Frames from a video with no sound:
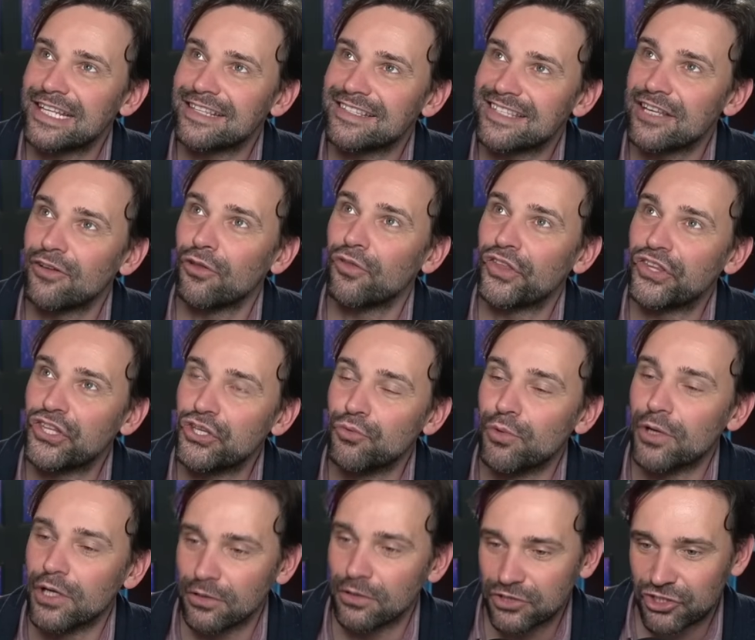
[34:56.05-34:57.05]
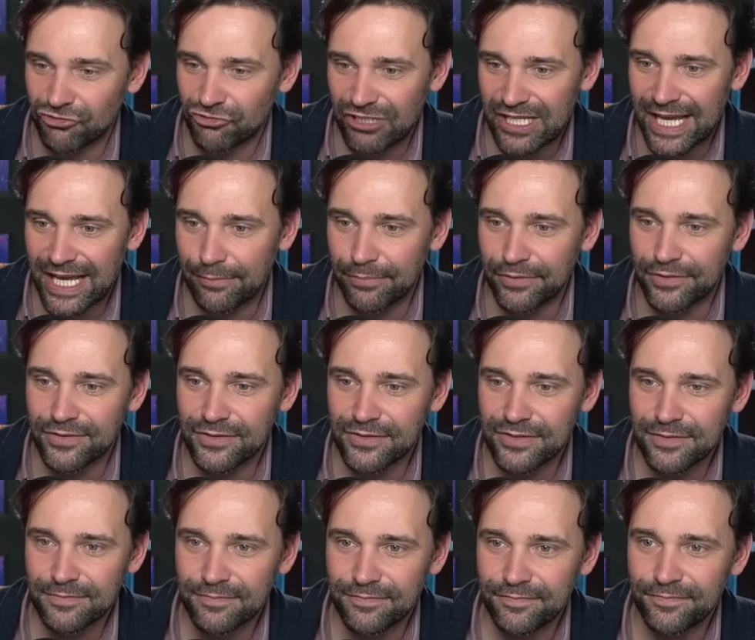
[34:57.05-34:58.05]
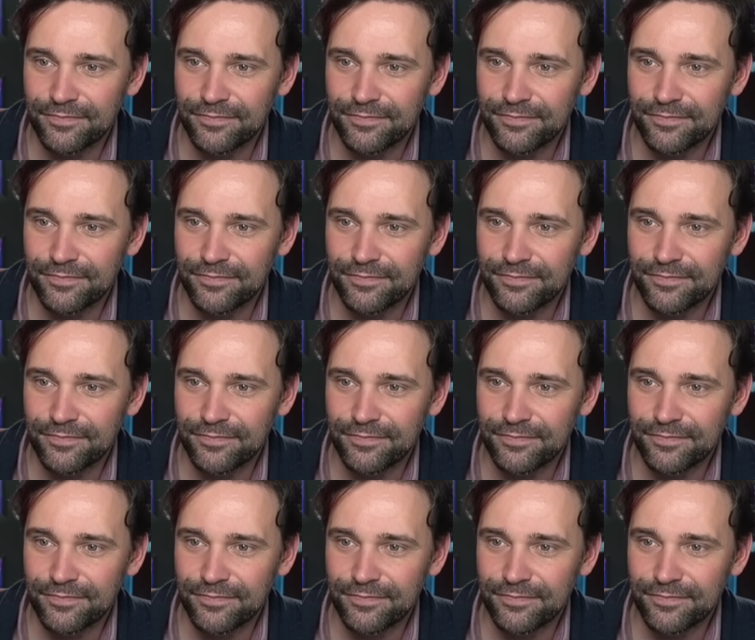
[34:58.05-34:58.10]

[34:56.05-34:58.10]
until the new world tree happened.